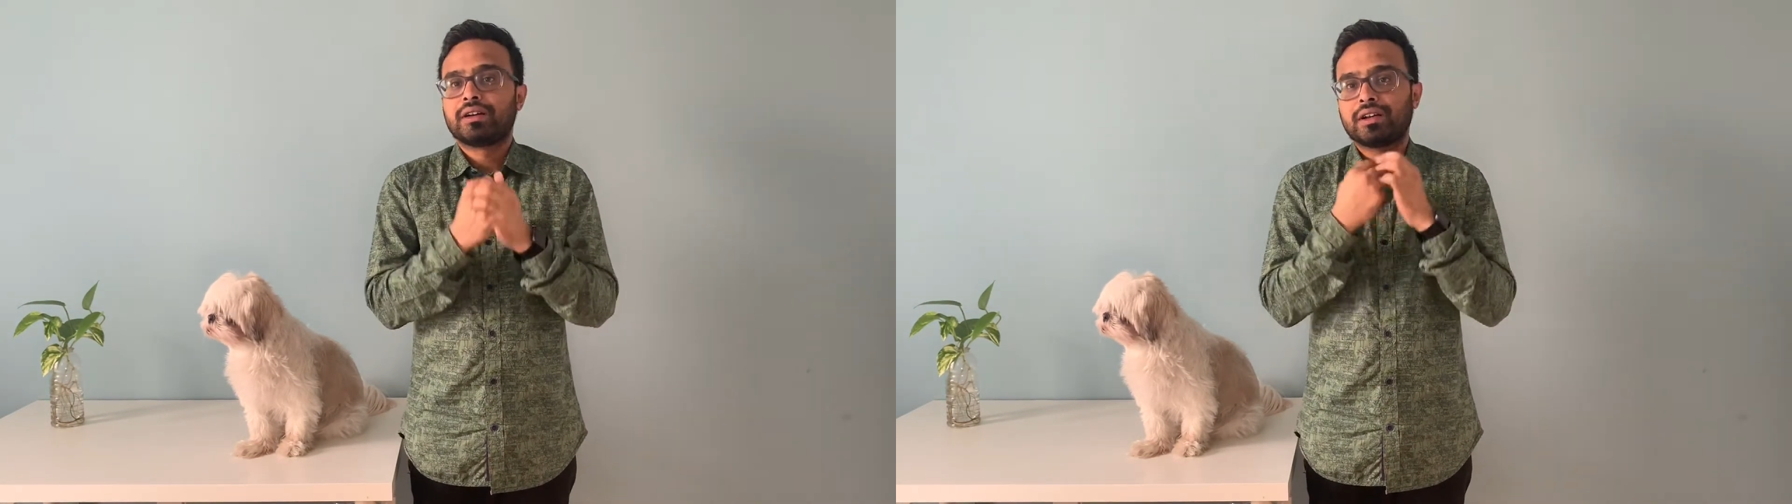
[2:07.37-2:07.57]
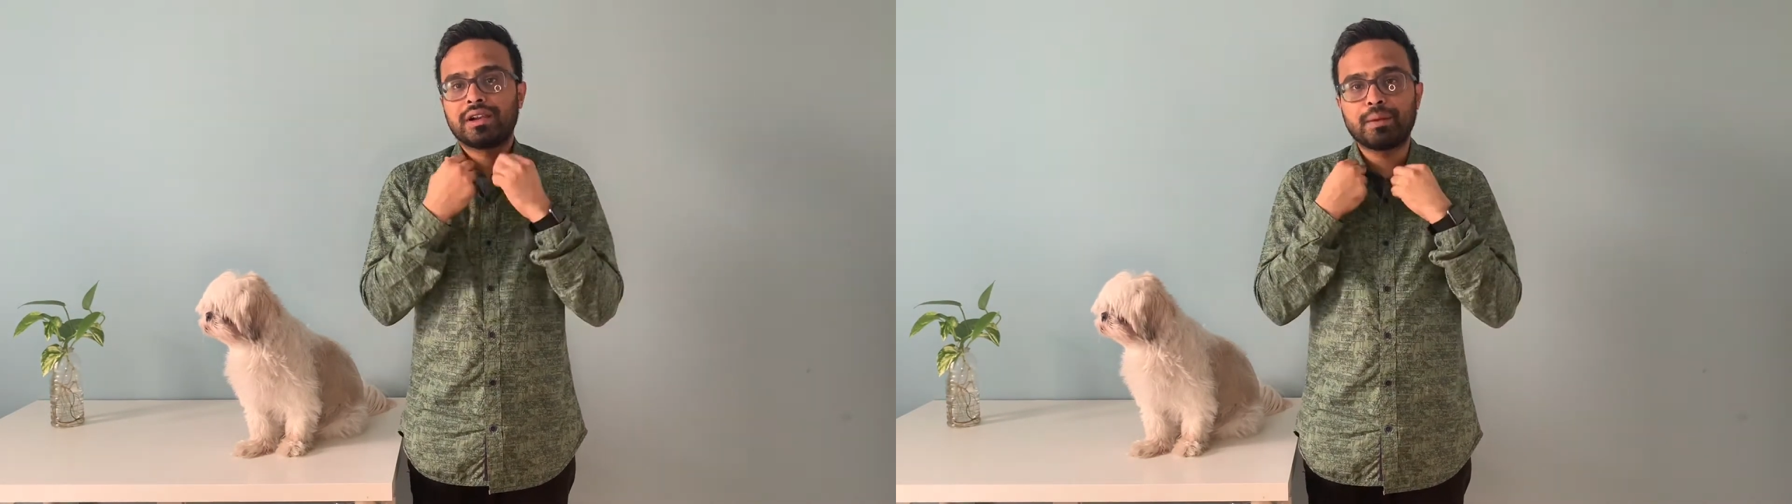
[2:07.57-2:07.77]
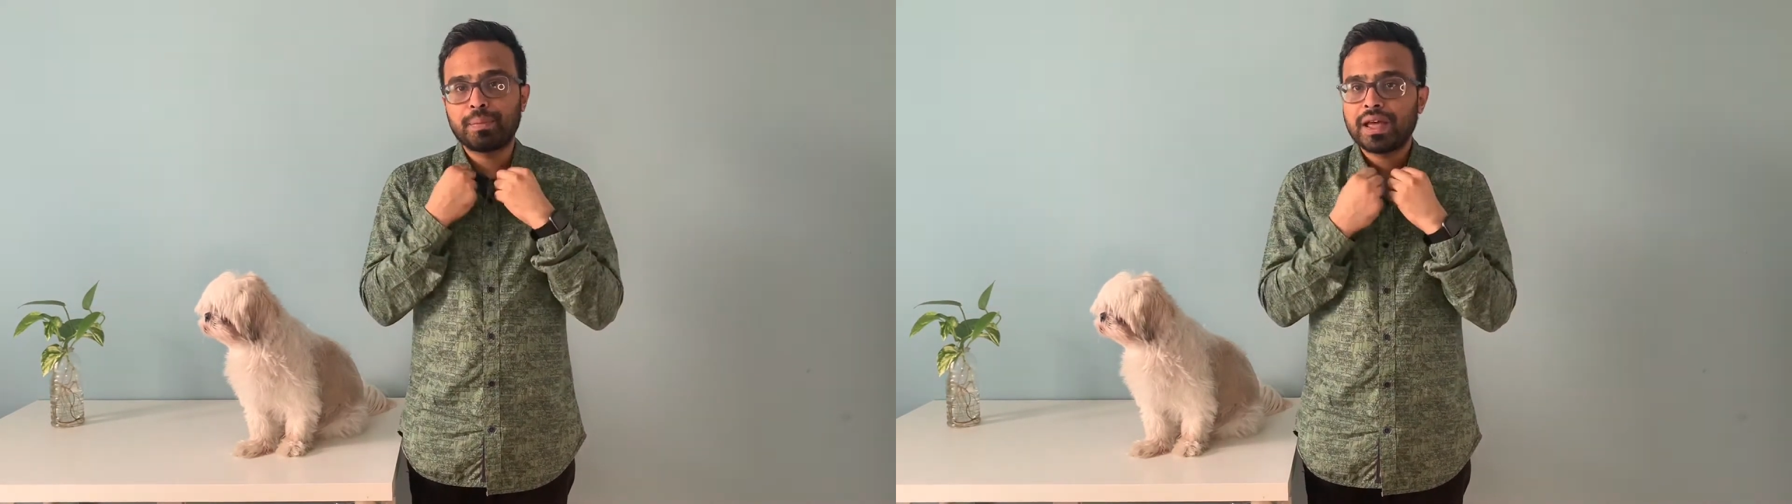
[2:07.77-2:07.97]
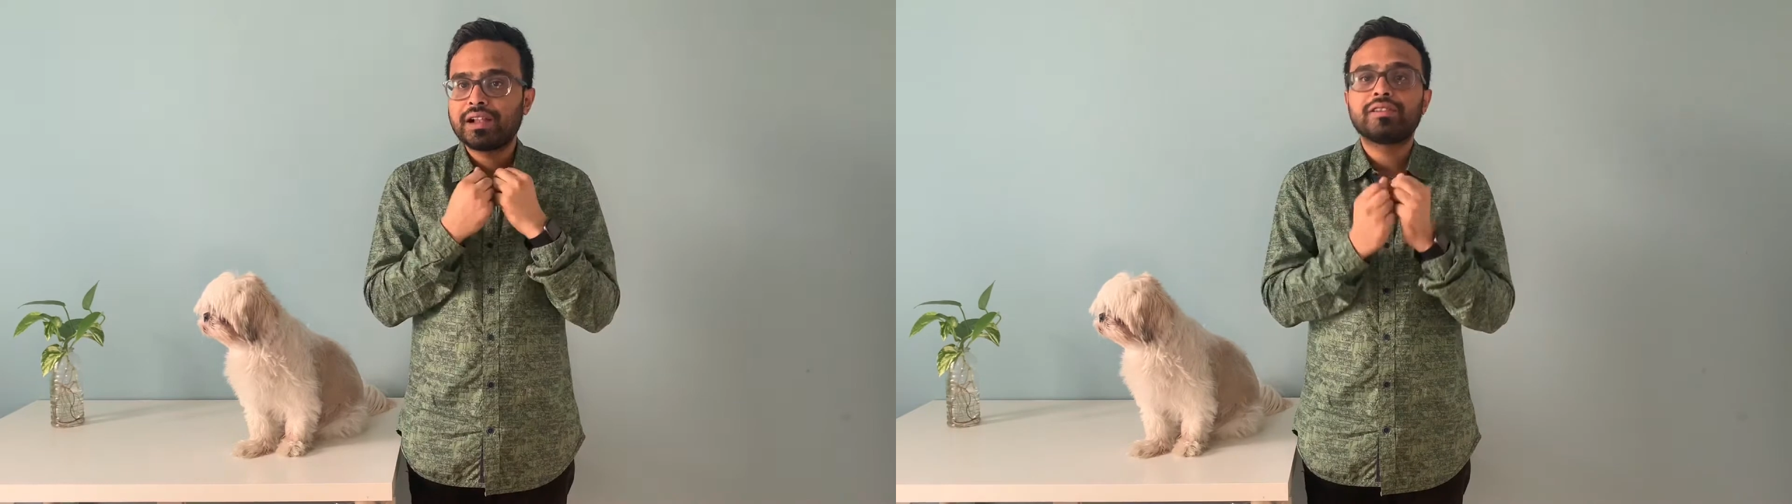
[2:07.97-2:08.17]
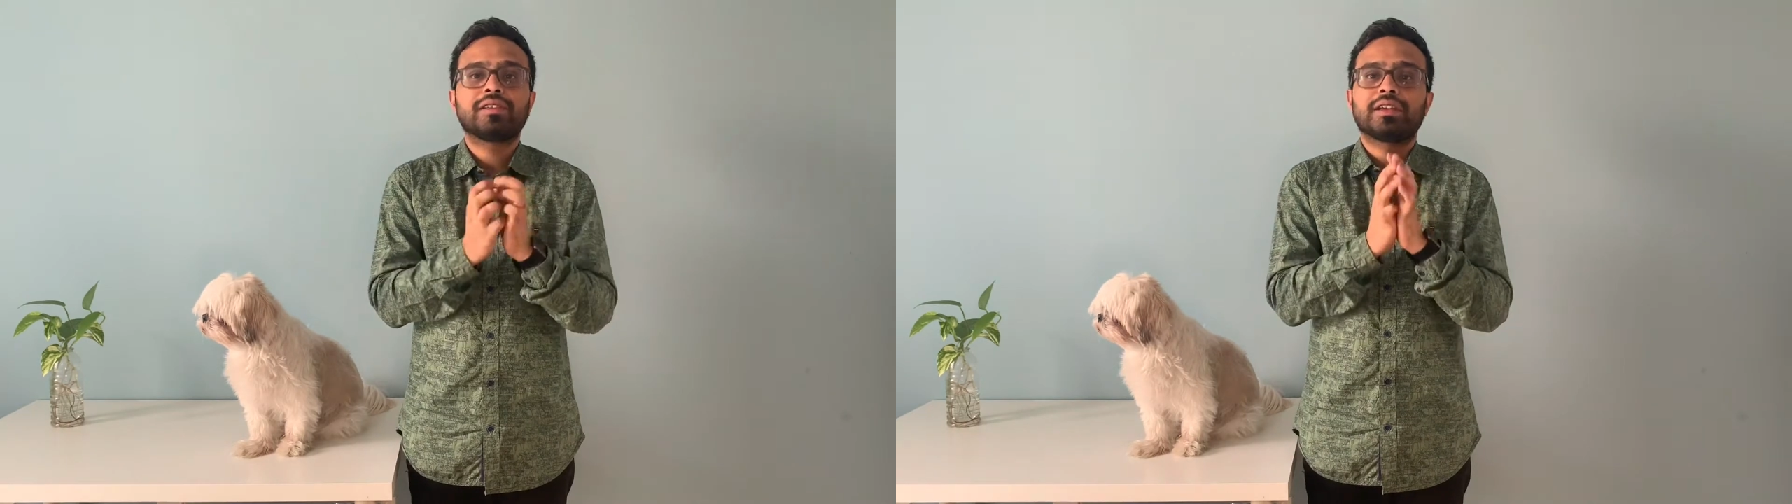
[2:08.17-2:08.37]

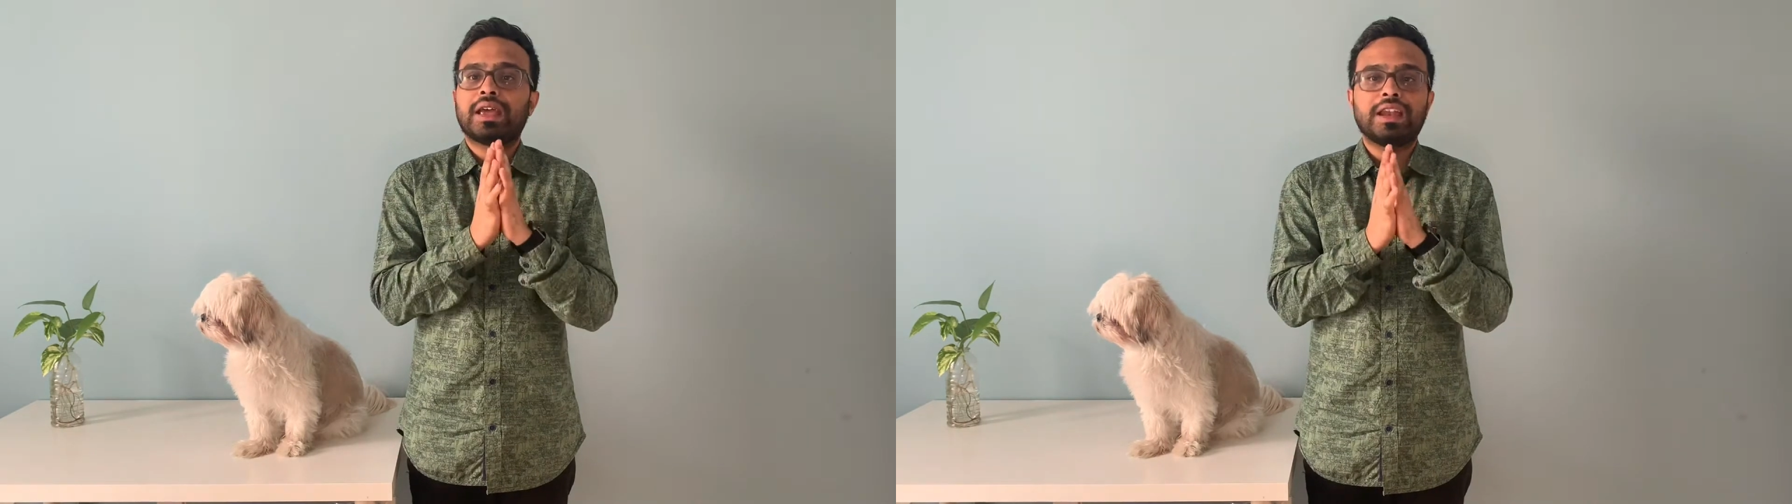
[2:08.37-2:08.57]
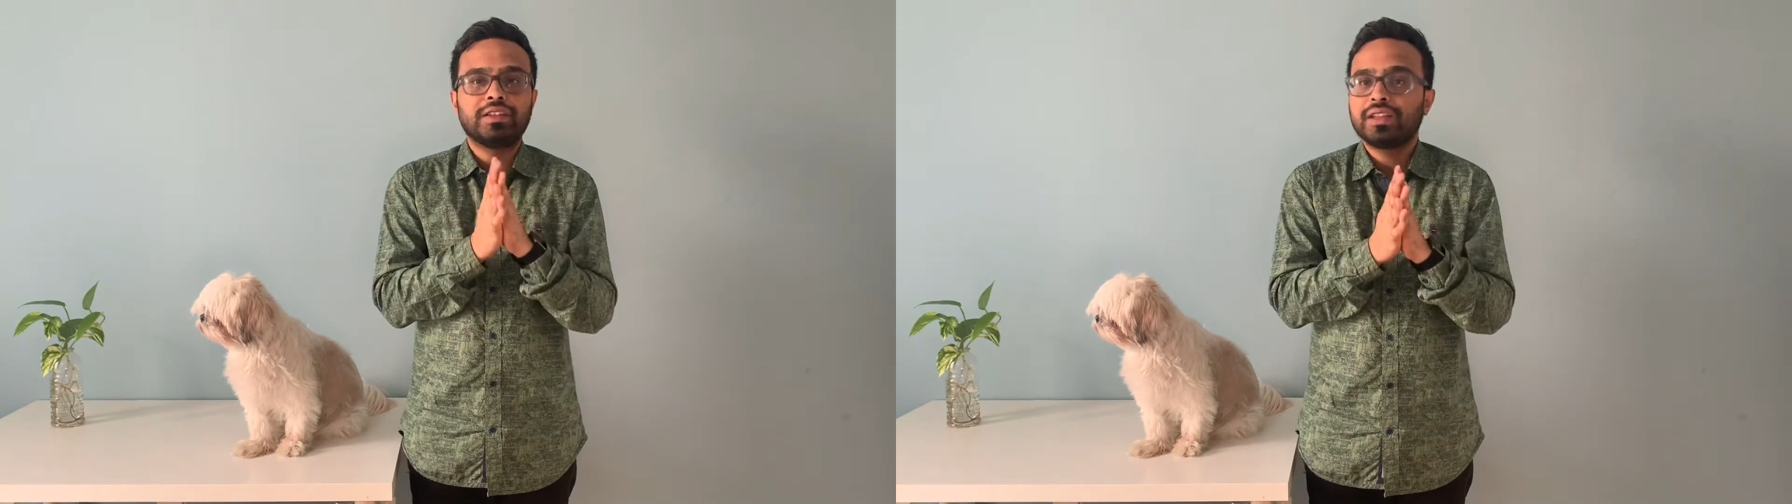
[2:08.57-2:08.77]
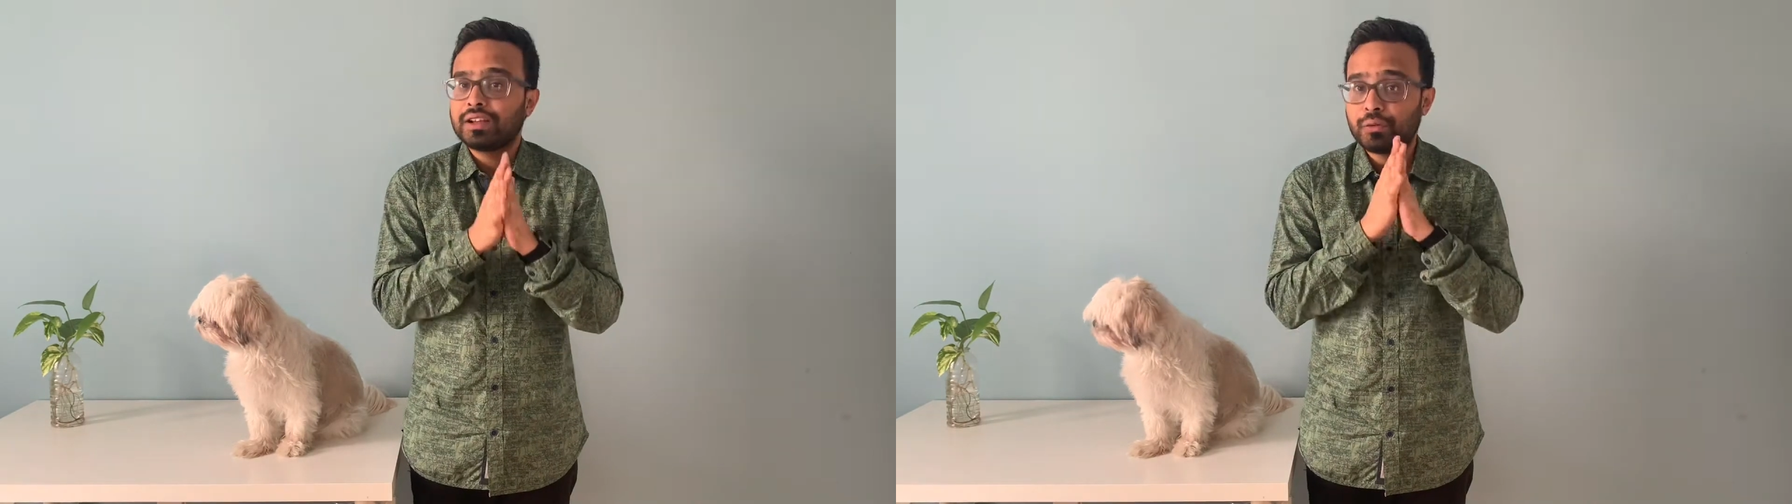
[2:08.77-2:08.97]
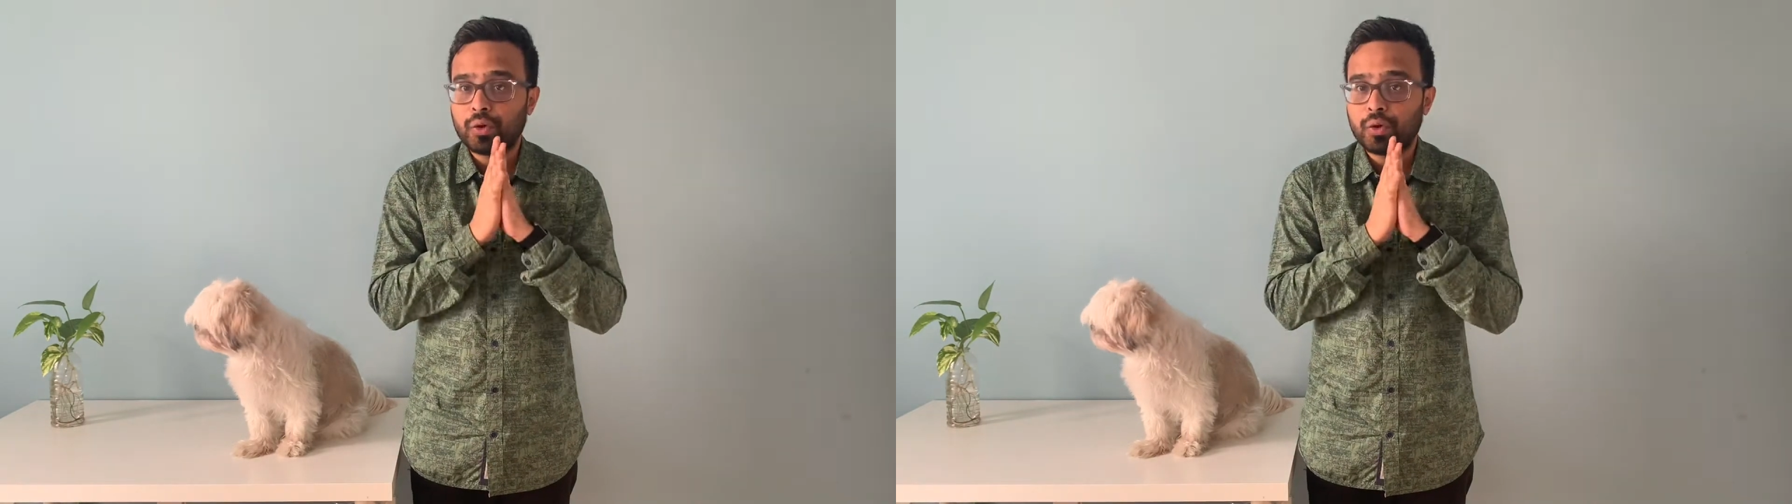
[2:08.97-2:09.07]
lapels, anything,